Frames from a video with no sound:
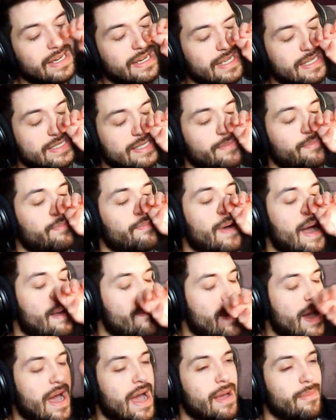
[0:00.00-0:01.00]
It's
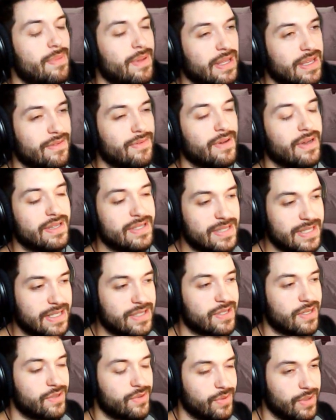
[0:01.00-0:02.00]
I believe
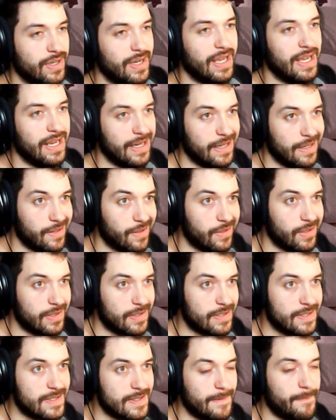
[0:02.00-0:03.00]

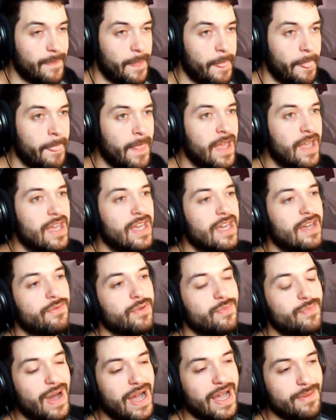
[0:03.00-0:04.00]
$680.
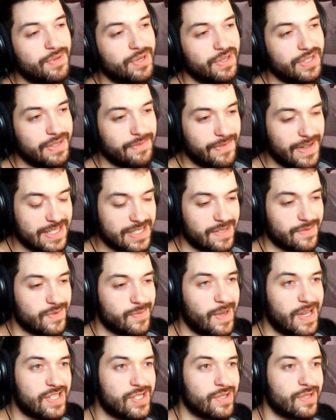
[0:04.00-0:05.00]
If you buy them during the festive
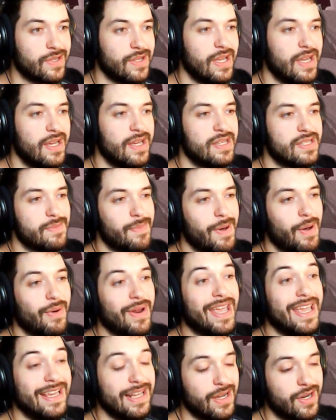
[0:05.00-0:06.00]
special, it's
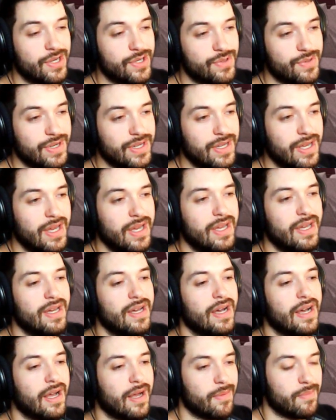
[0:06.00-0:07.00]
about $800
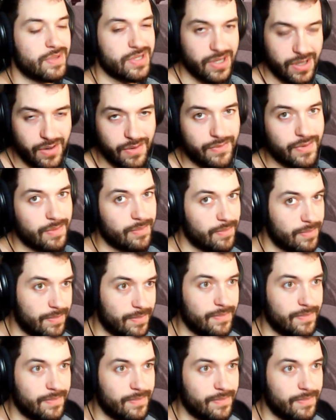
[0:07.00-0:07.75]
to go from